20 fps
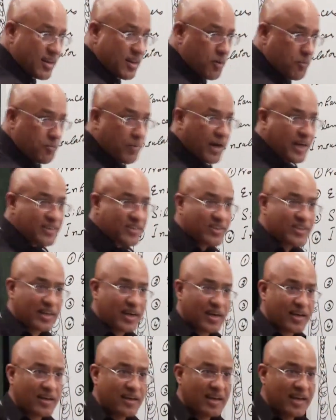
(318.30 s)
binds
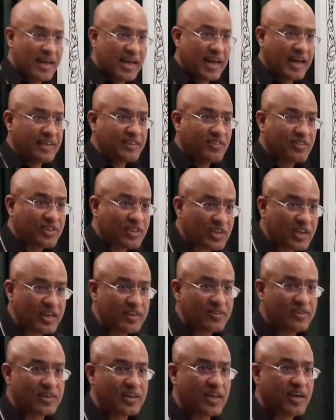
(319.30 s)
here and
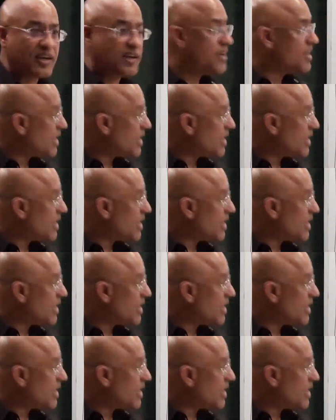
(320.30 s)
stays here